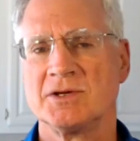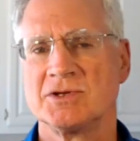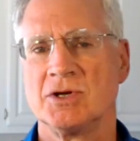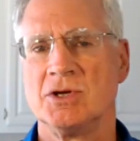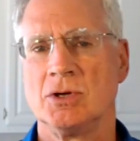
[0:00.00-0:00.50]

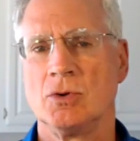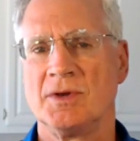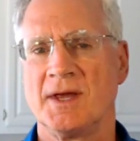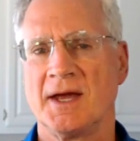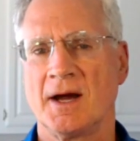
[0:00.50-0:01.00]
should do
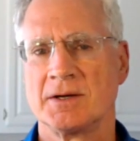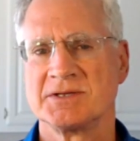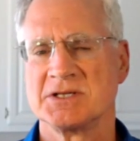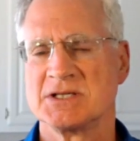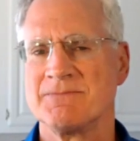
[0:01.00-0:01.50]
when they are
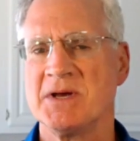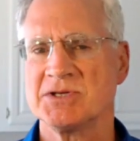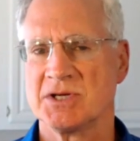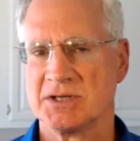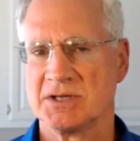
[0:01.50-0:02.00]

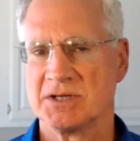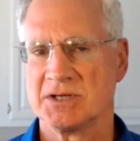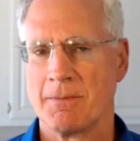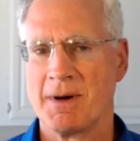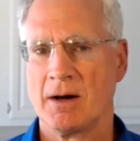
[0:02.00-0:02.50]
suspicious
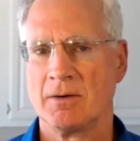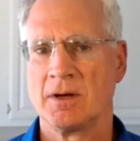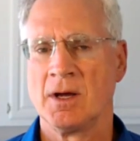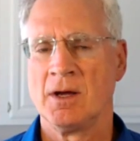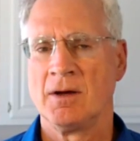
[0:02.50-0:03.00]
about
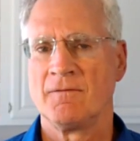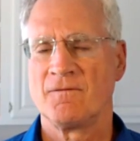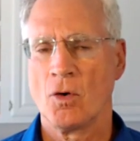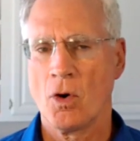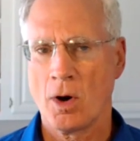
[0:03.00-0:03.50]

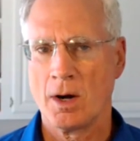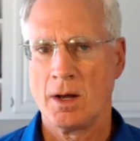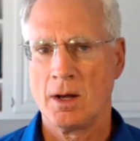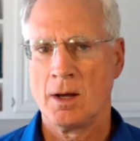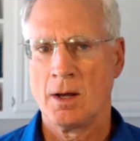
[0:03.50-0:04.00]

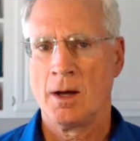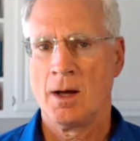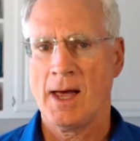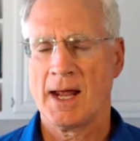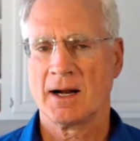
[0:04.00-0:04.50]
fraud
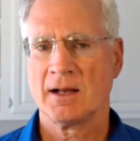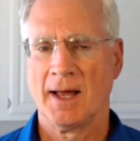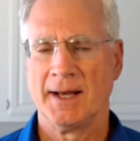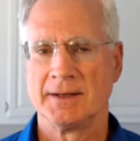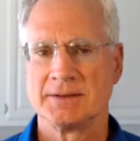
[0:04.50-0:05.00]
at a
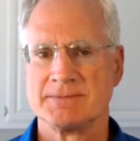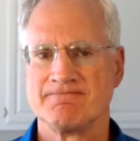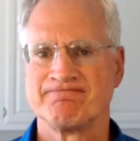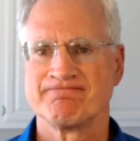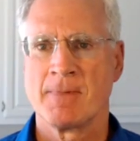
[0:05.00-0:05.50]
client.
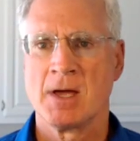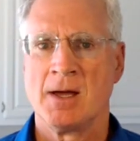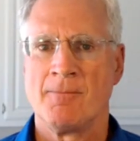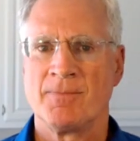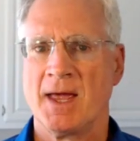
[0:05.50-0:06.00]

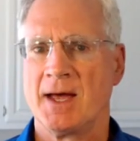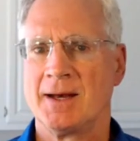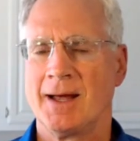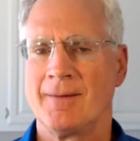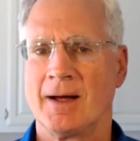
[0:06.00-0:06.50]

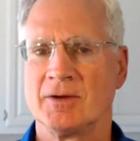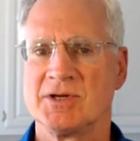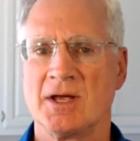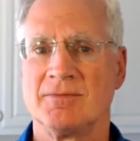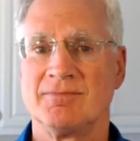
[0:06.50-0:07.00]
And I'm
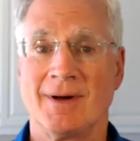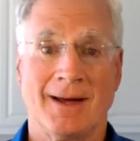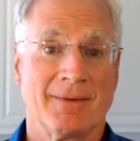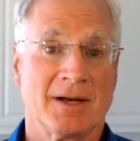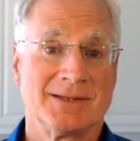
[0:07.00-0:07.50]

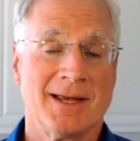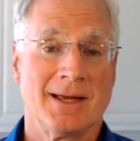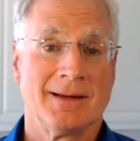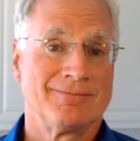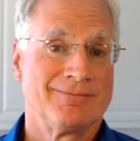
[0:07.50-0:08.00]
going to tell
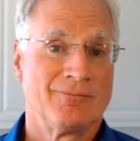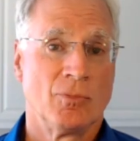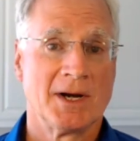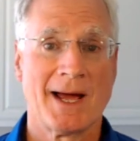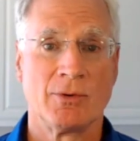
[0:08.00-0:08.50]
you
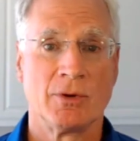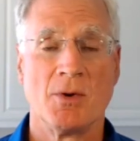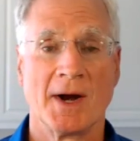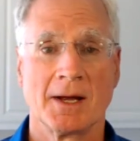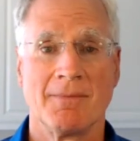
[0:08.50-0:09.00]
what I would be
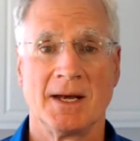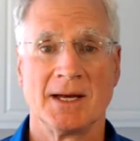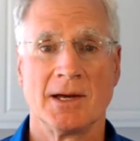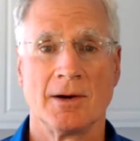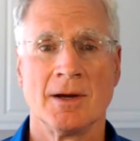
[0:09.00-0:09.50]

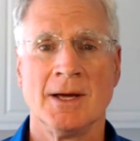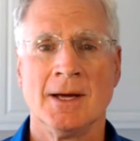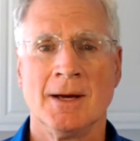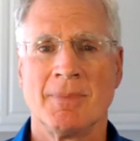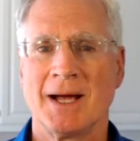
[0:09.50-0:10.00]
recommending here,
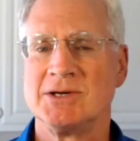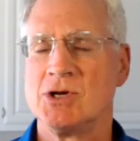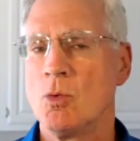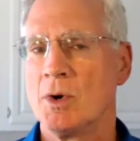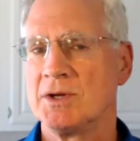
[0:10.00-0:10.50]
but I
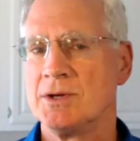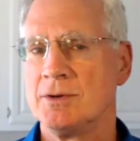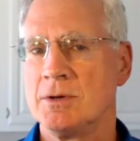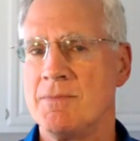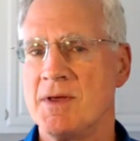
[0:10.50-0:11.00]
don't want
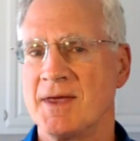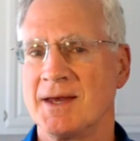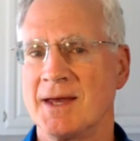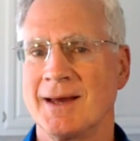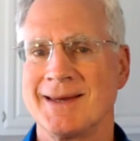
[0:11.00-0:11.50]
you to be
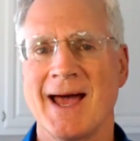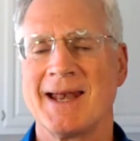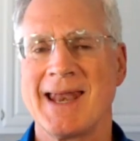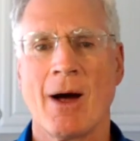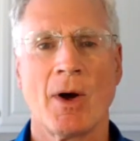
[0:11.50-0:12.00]
thinking, yeah,
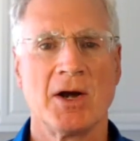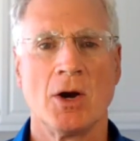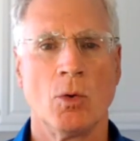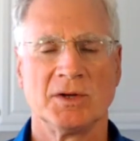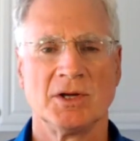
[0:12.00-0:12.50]
now I
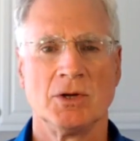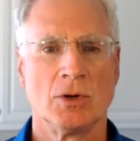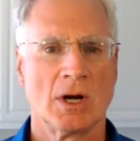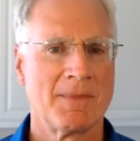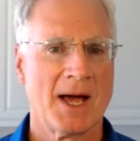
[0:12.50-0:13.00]
know what to do
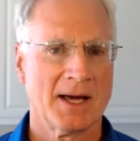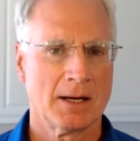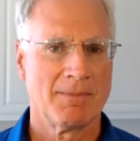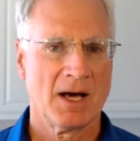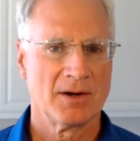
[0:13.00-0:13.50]
and I'm not going
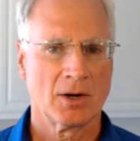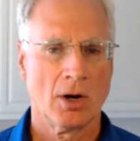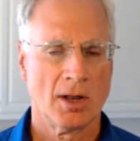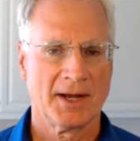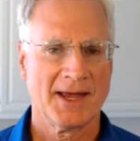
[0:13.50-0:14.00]
to bother
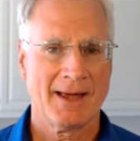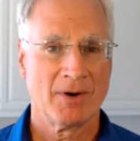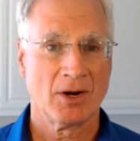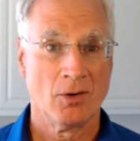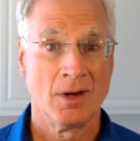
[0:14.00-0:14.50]
calling
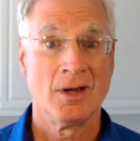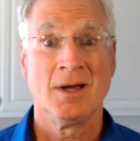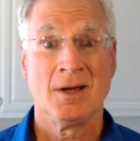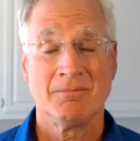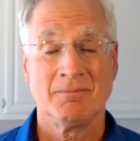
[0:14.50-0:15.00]
CAMICO.
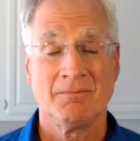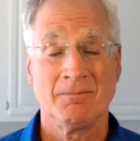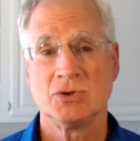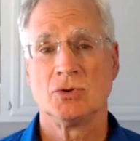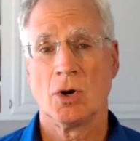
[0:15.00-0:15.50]
Please
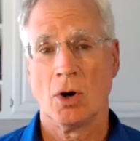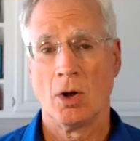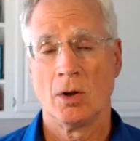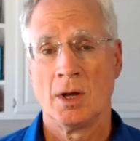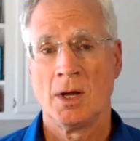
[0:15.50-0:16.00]
do
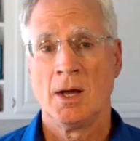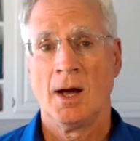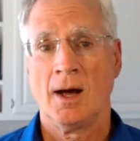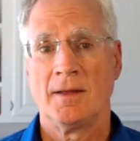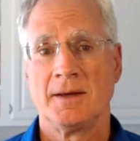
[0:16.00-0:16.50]
call.
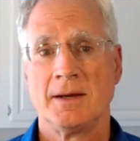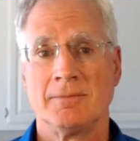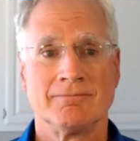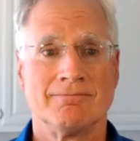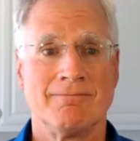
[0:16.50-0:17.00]

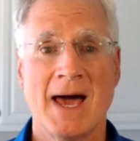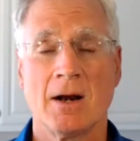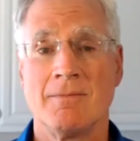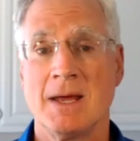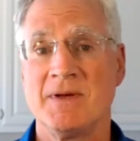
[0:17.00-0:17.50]
The
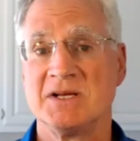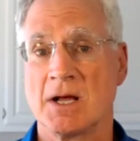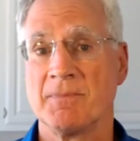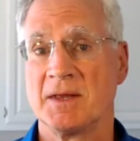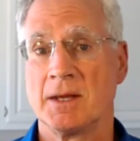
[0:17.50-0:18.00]
matter may be
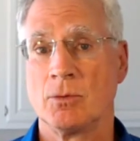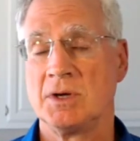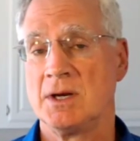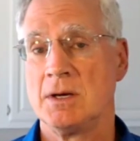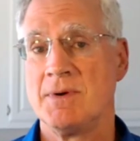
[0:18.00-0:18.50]
something that would
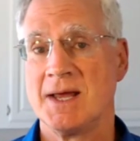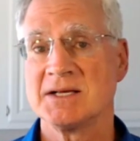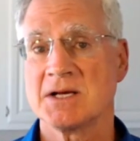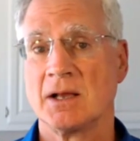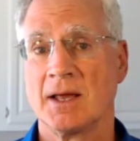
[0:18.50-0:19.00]
need to be
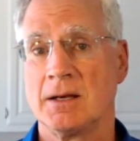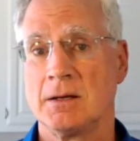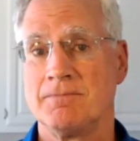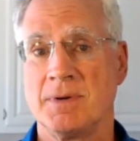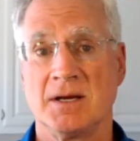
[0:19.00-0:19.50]
escalated
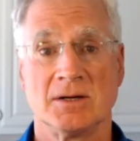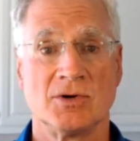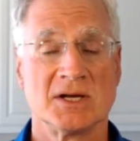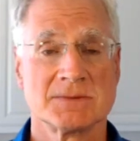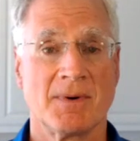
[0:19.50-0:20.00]
and being
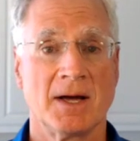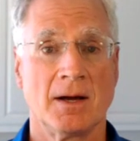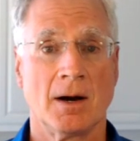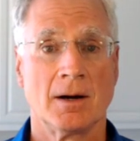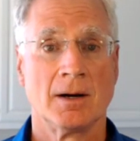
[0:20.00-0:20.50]
addressed by
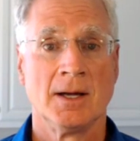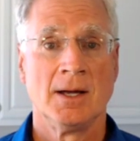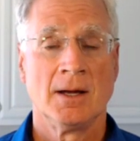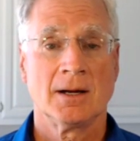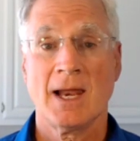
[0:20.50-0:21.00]
our
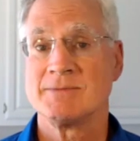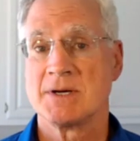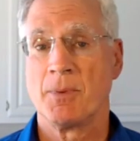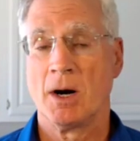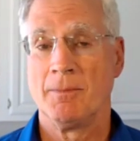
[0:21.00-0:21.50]
claims
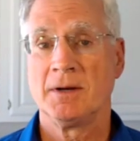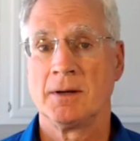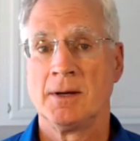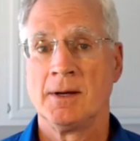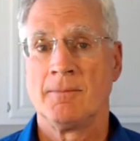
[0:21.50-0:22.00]
department.
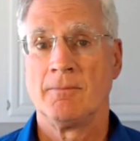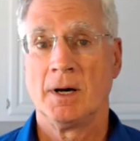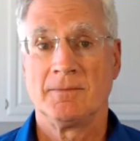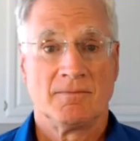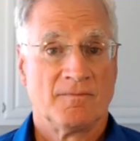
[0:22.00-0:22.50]

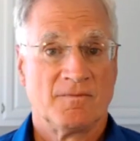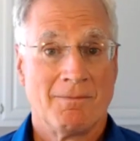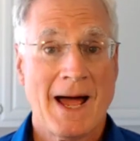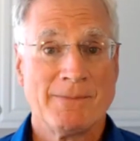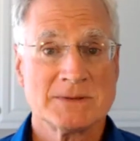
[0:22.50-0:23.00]
But from
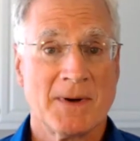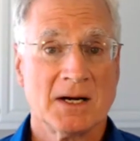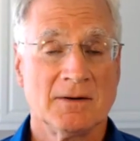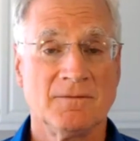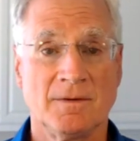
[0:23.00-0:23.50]
my
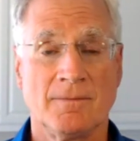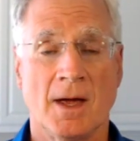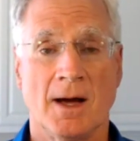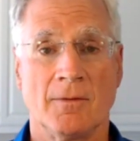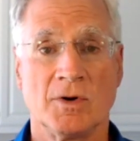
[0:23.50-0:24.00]
perspective,
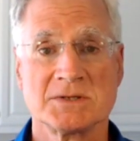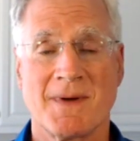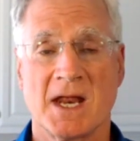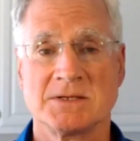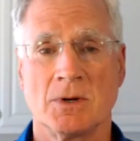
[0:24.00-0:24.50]
risk
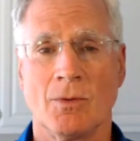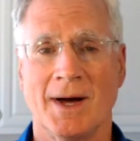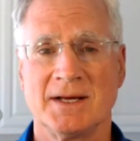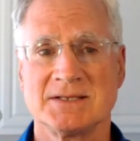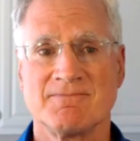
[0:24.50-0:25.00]
management
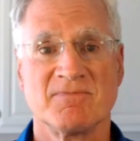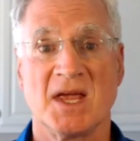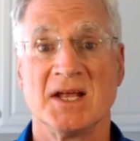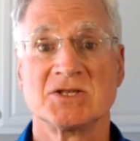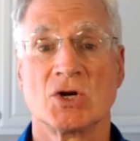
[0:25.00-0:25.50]
wise,
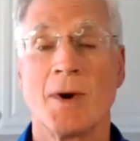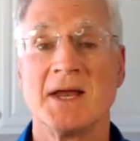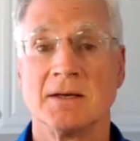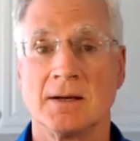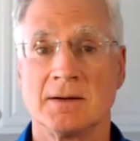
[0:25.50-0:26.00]
it's
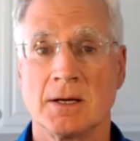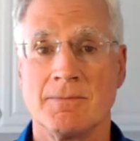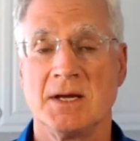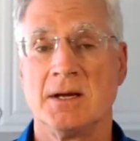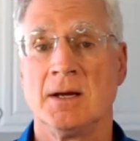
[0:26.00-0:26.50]
great to
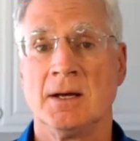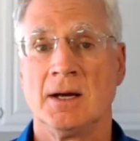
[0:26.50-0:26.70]
be